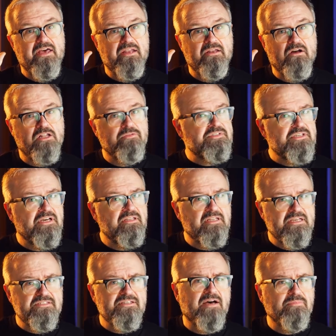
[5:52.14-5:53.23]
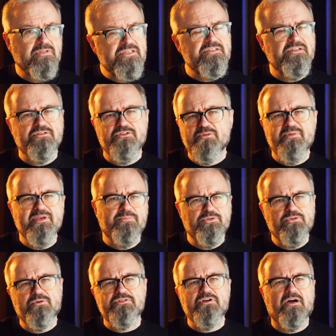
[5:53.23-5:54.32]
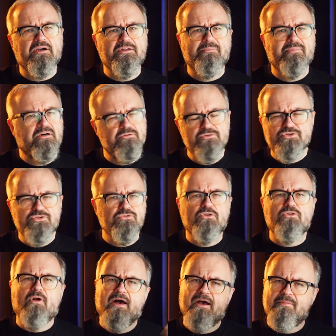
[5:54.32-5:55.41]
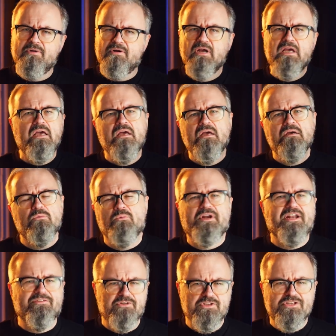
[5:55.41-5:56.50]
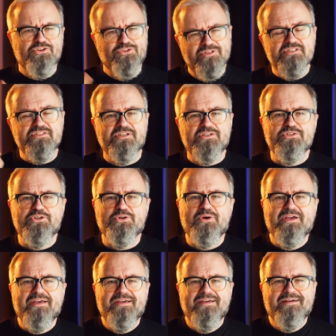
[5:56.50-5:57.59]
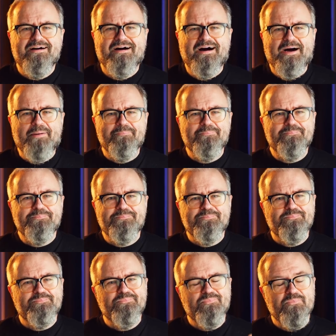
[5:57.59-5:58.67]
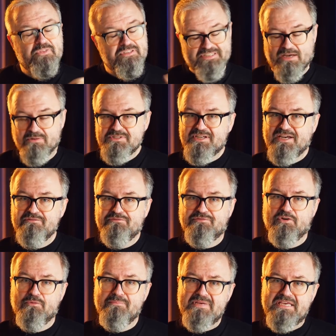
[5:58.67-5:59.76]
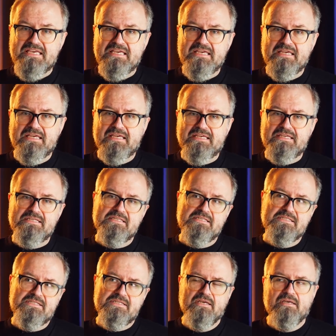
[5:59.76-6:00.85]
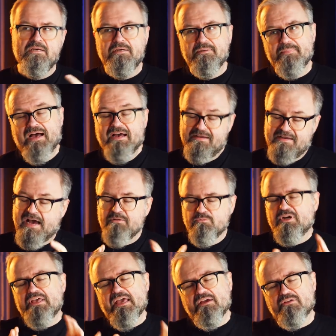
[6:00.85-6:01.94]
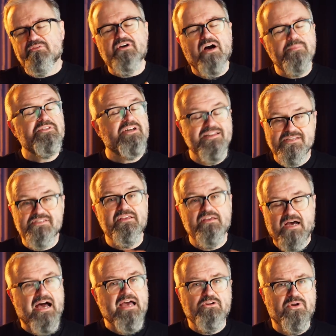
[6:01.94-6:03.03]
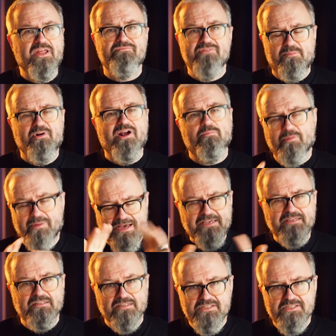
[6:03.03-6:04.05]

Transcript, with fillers: then all of a sudden they stop listening to the people who are talking about true crime or whatever that you're listening to. Um, the downside for me is I, well, hey, the upside is I don't have that problem. I can